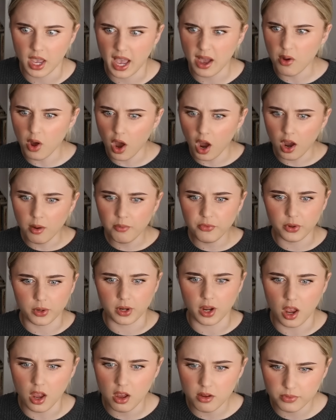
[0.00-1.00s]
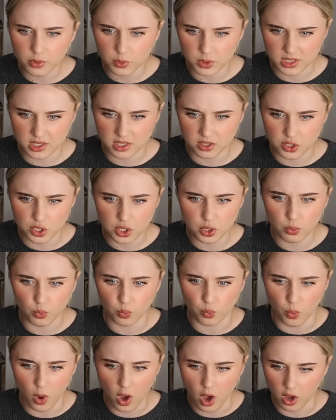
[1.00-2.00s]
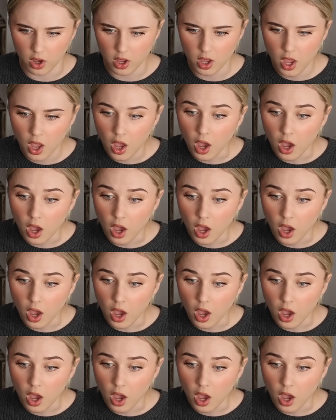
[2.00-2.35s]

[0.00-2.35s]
How harmful and hurtful was to do what?